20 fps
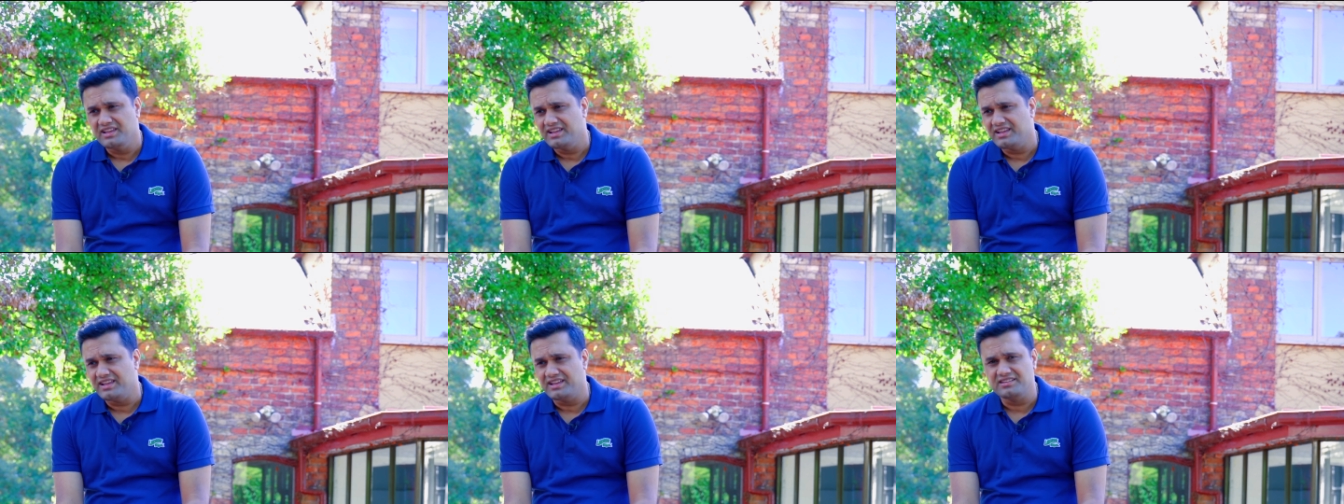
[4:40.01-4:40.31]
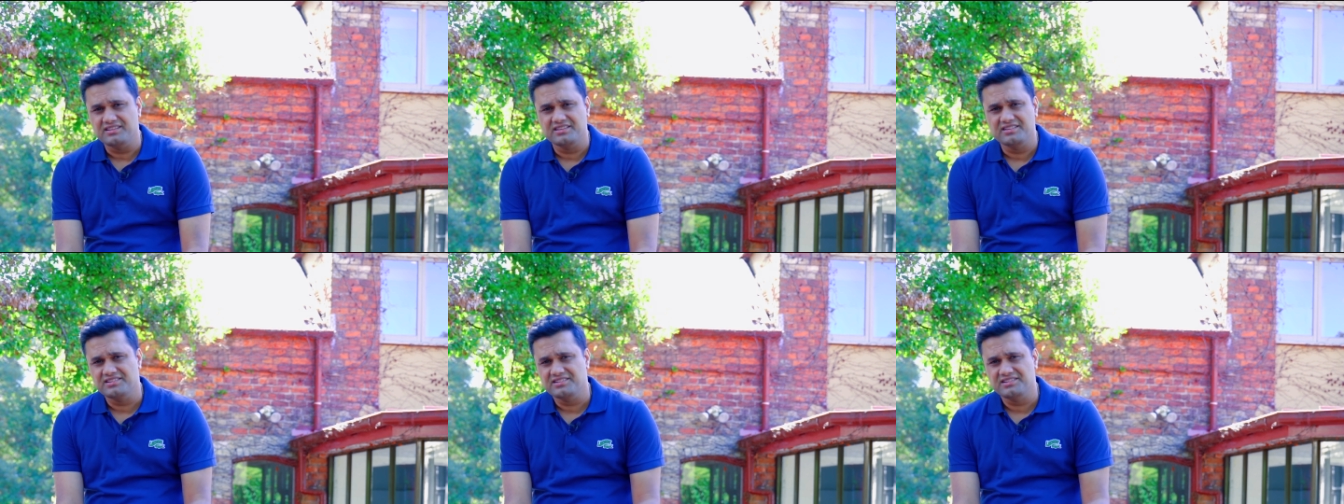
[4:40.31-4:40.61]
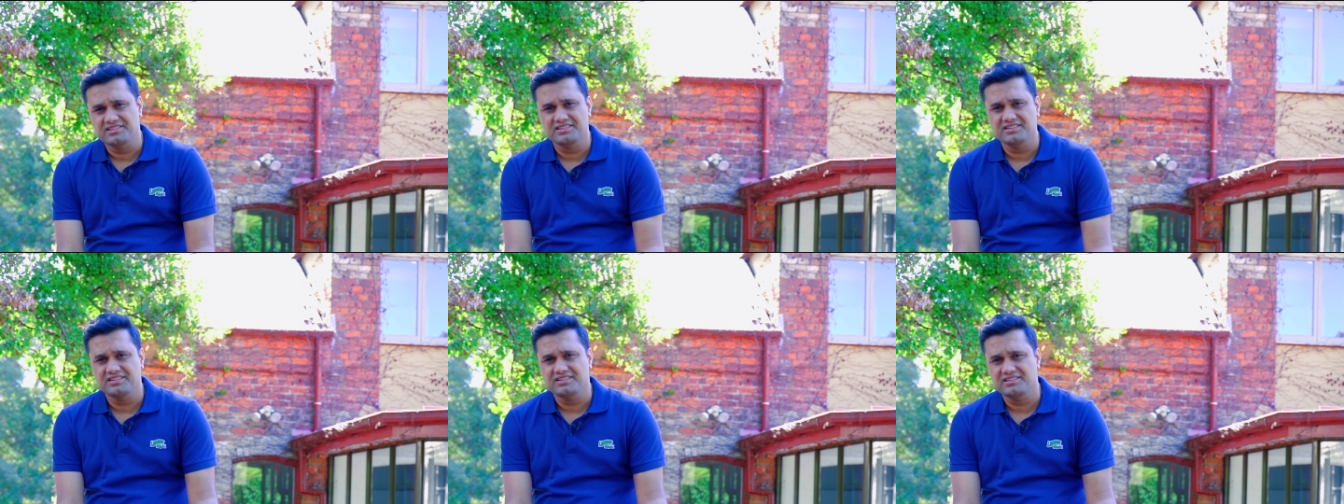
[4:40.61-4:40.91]
And
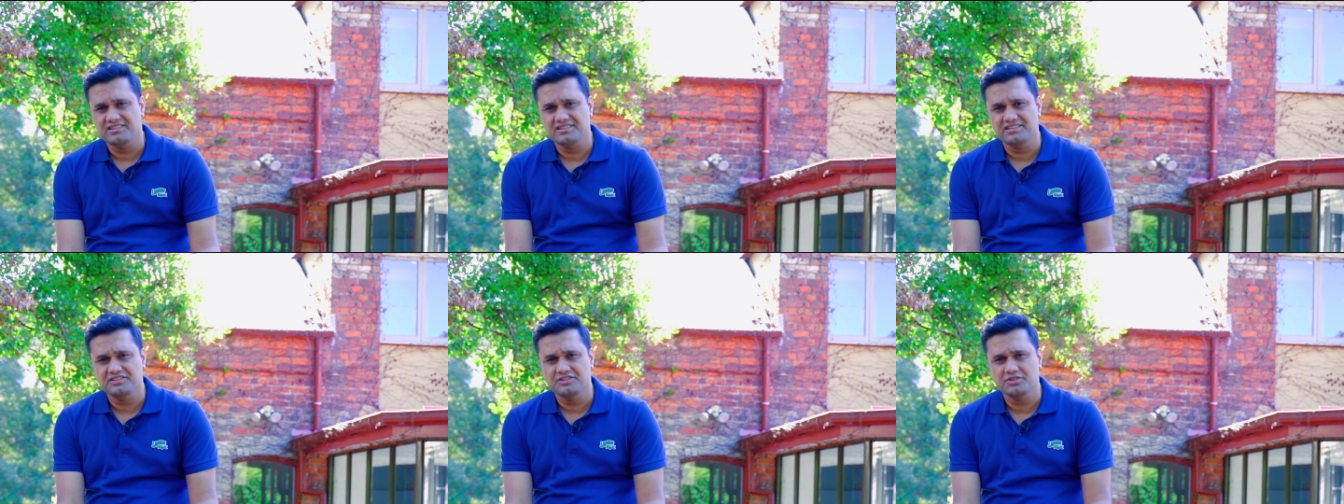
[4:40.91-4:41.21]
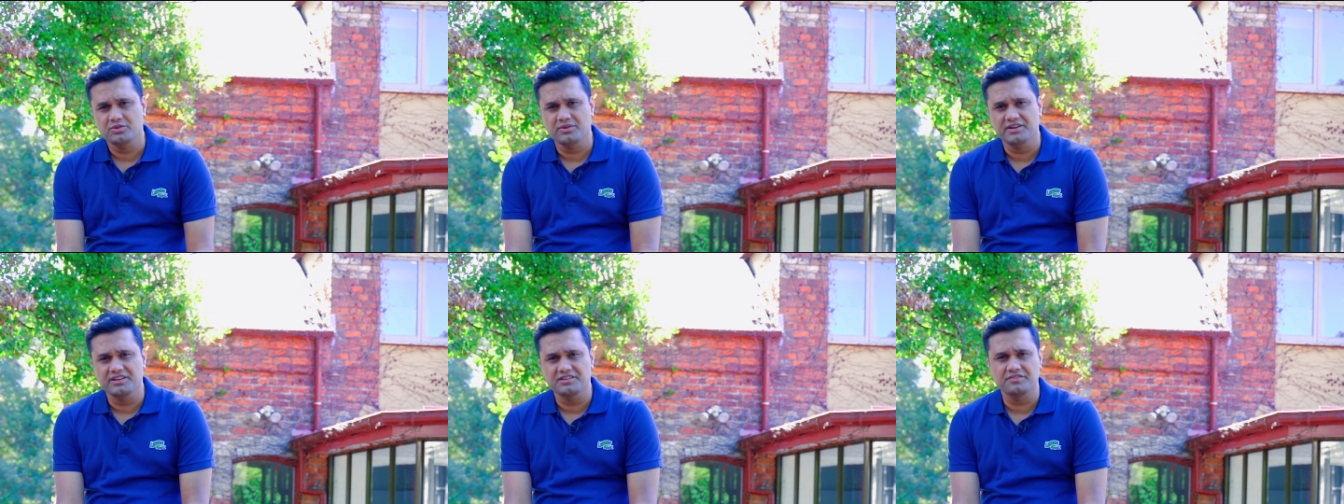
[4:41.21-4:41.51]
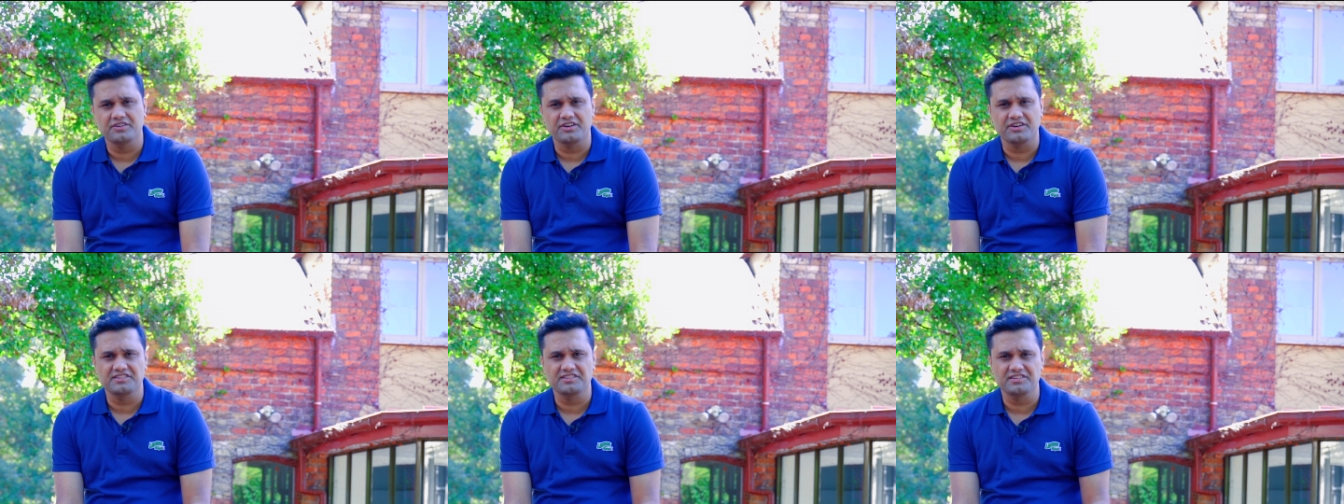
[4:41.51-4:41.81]
this story is
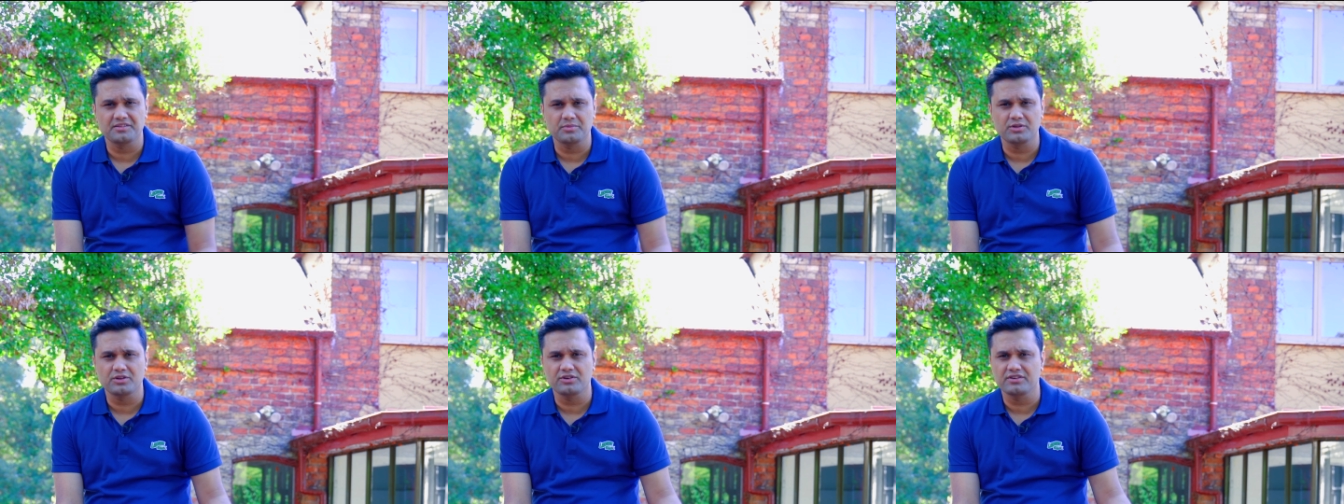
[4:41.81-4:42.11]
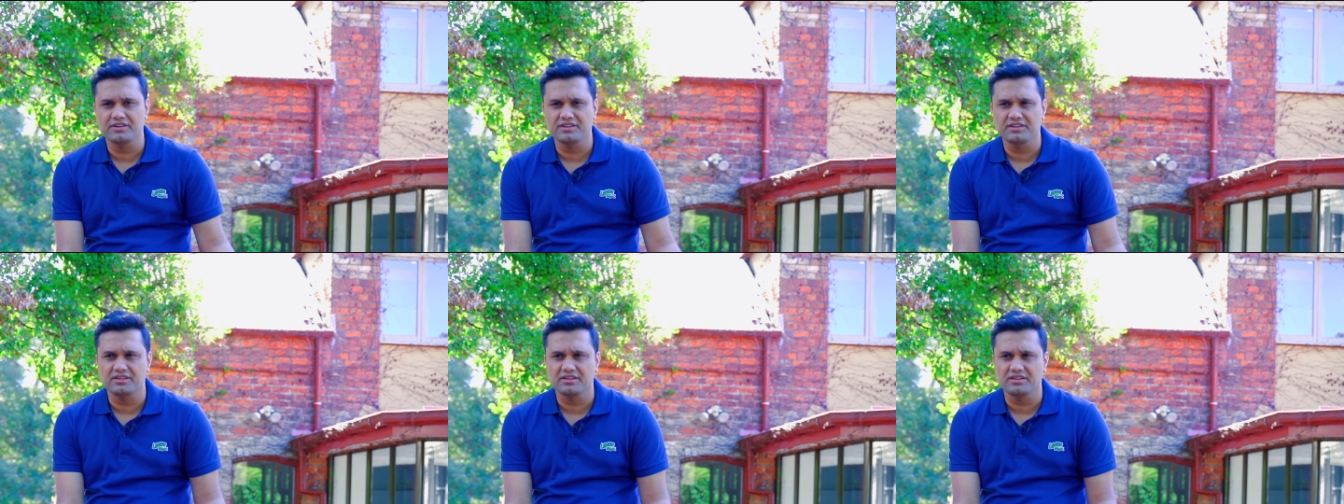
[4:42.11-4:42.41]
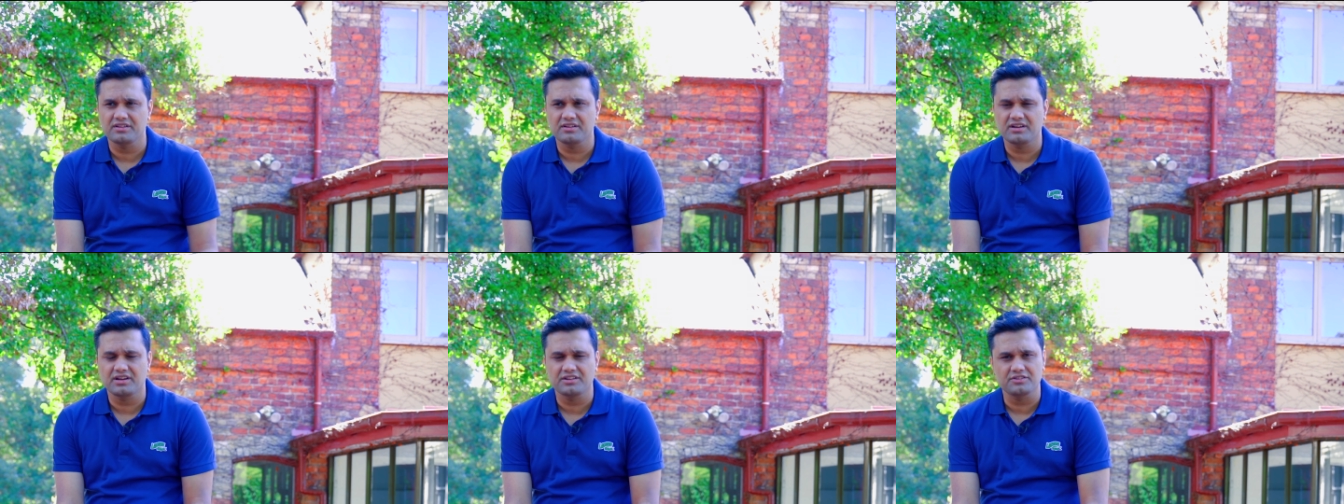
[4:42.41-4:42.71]
very similar in
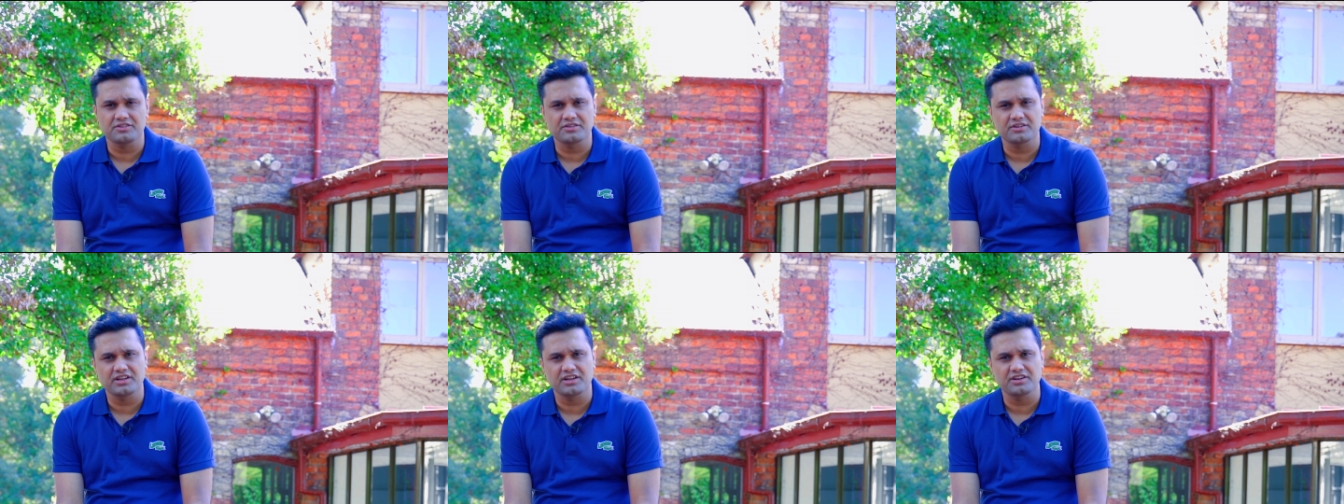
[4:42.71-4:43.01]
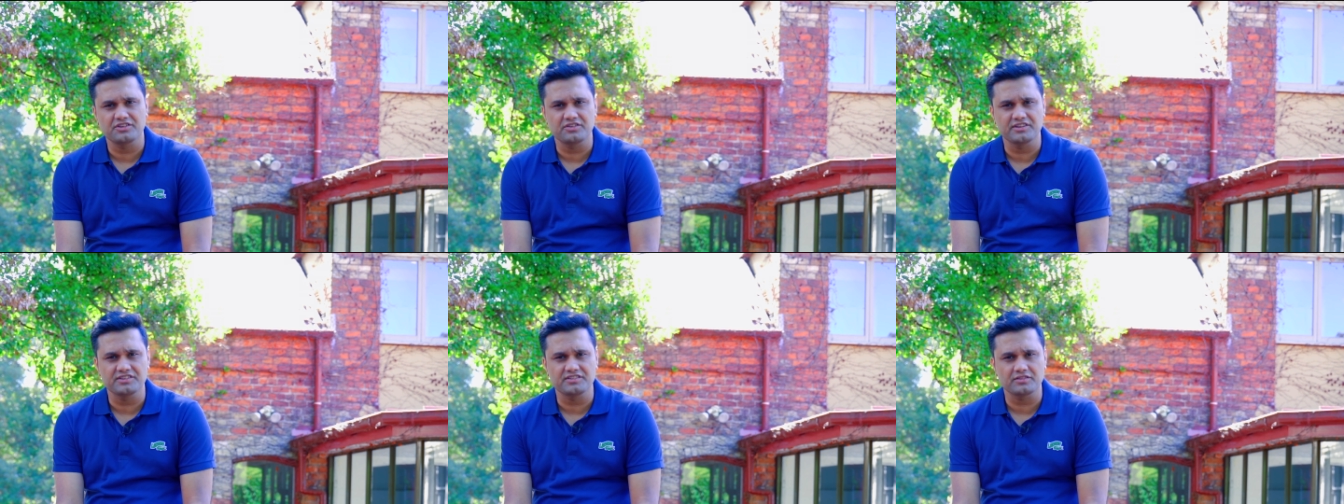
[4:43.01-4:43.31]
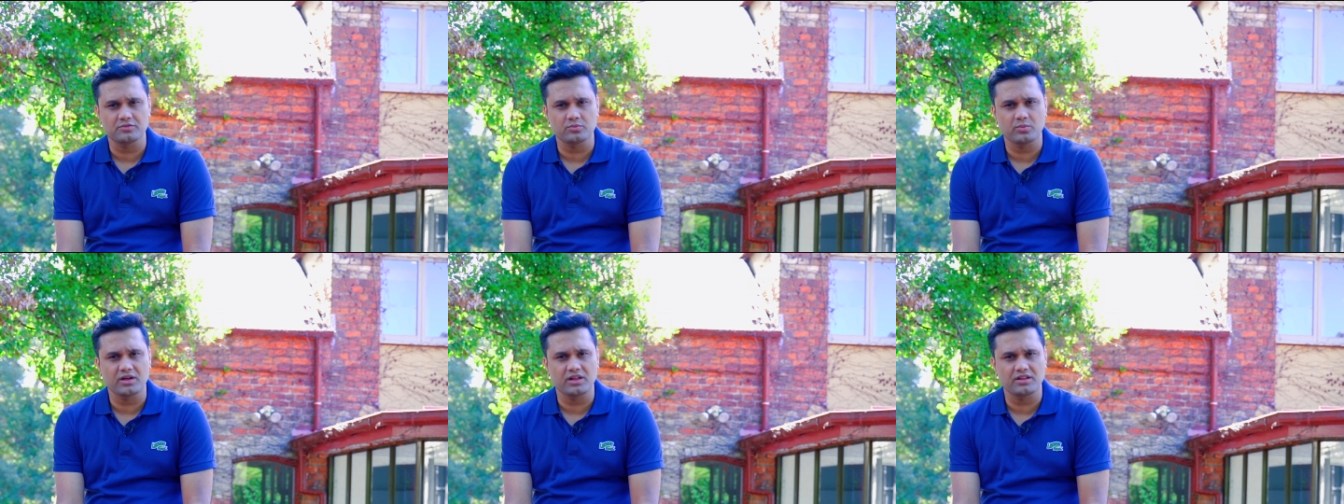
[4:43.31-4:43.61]
other countries
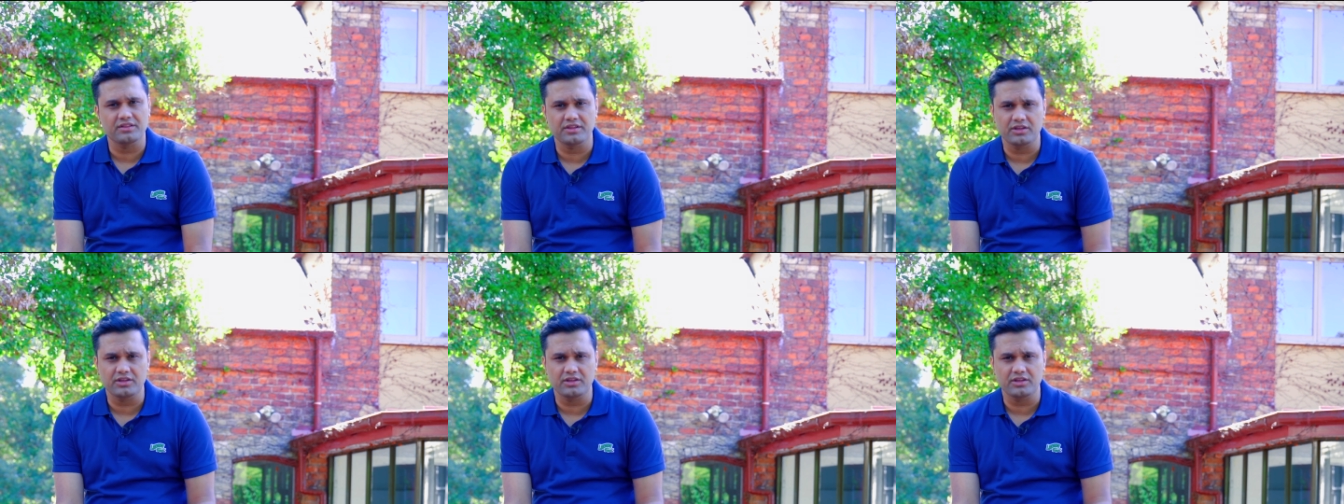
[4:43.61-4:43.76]
as well,